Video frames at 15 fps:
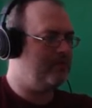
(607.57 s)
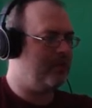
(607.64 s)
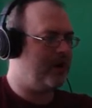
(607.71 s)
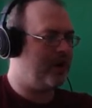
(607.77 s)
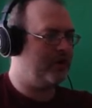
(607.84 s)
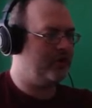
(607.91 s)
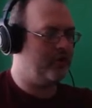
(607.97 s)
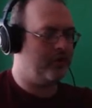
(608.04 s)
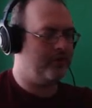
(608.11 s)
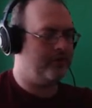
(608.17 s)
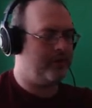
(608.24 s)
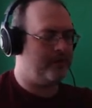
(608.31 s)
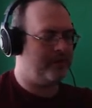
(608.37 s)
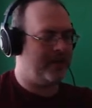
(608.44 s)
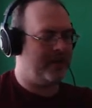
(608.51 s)
Parkour
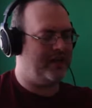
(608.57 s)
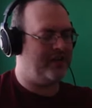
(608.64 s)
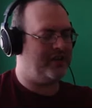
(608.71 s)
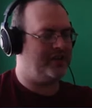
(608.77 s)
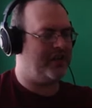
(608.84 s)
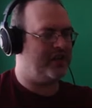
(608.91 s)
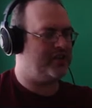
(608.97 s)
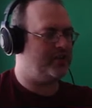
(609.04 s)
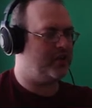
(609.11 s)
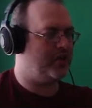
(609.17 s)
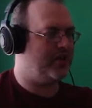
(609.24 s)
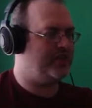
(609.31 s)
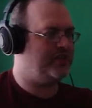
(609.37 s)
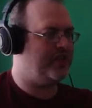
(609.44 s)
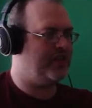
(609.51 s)
for beginners, that's
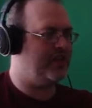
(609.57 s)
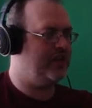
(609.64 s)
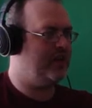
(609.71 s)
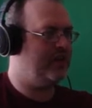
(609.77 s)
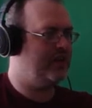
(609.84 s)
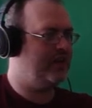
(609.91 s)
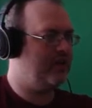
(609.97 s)
what I say.